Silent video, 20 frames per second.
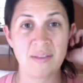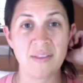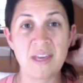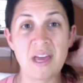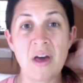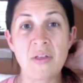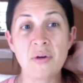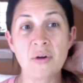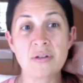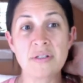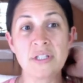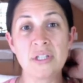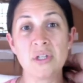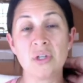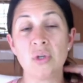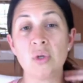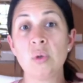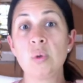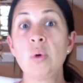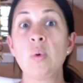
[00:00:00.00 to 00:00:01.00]
The other
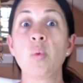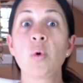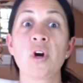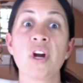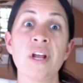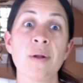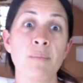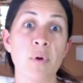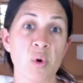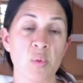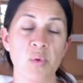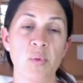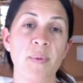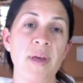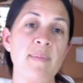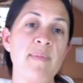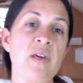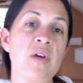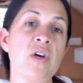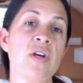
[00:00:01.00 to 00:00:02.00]
two were in mobile
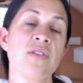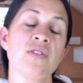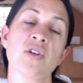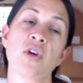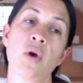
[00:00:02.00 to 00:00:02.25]
babyhood,